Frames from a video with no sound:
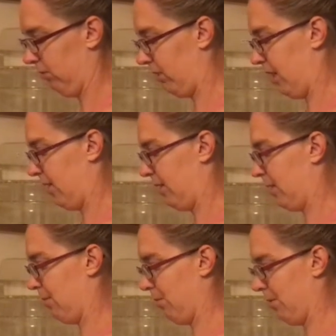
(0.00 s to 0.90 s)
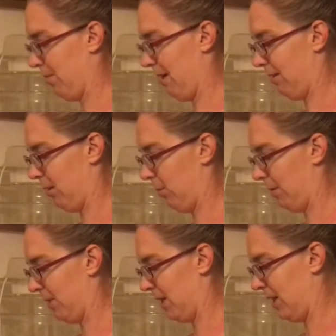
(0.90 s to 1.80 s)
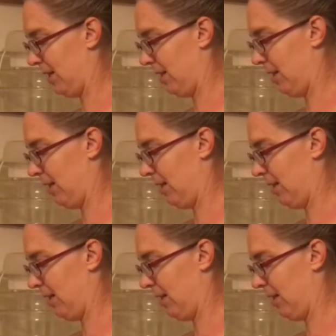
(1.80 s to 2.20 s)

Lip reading: Find some American website to tell